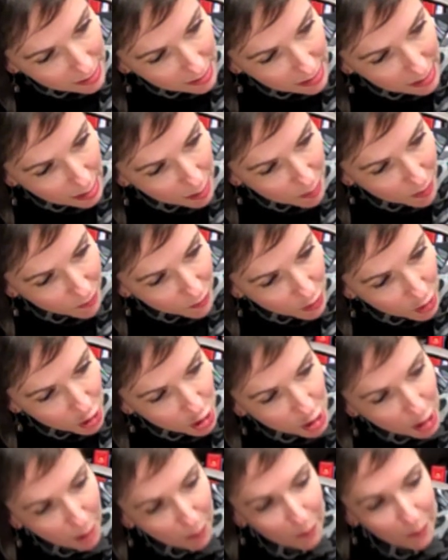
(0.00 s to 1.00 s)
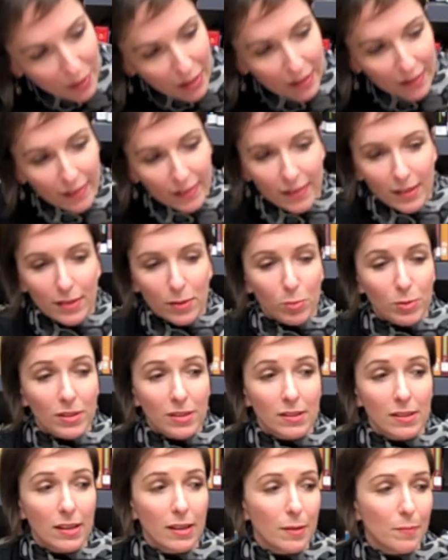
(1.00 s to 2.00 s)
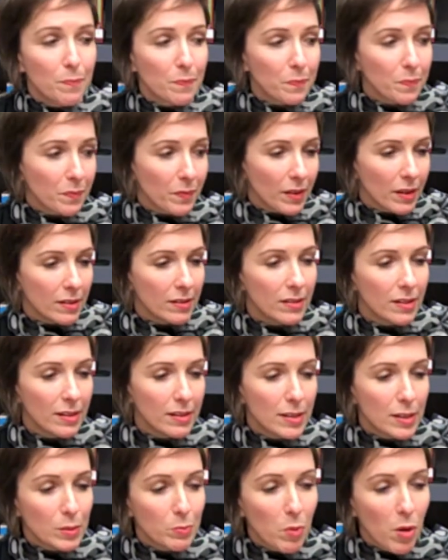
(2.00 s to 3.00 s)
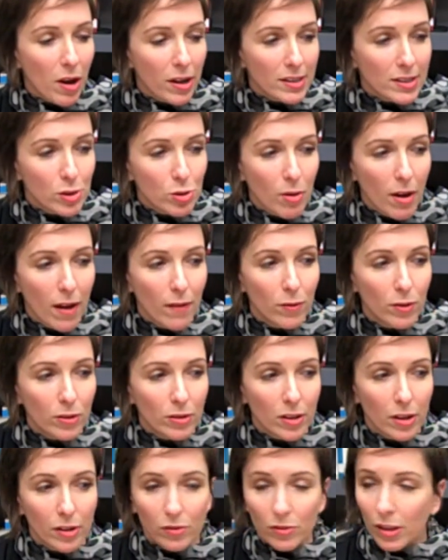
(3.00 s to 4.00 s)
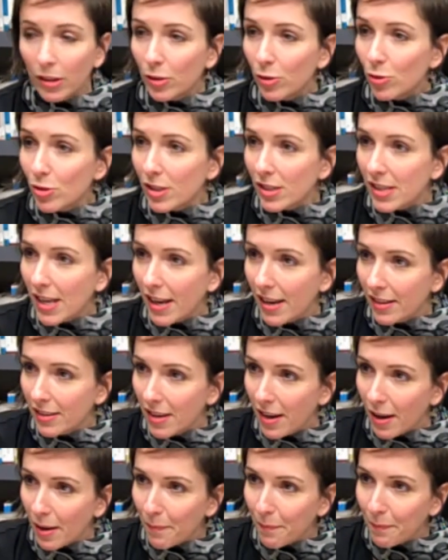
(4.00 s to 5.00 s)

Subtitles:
name of the ship. And this box traveled on the Lusitania.